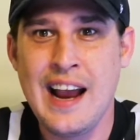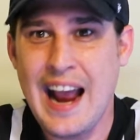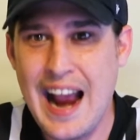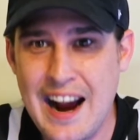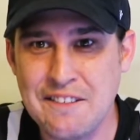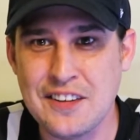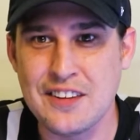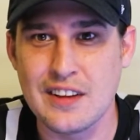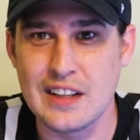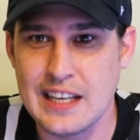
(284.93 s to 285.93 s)
after
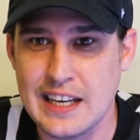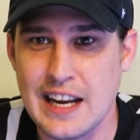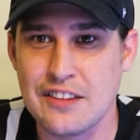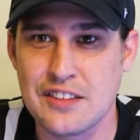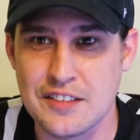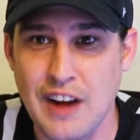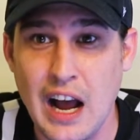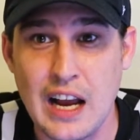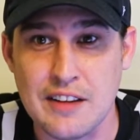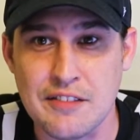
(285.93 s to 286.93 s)
the league has
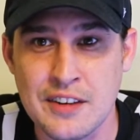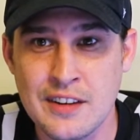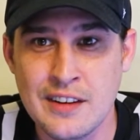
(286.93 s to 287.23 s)
survived.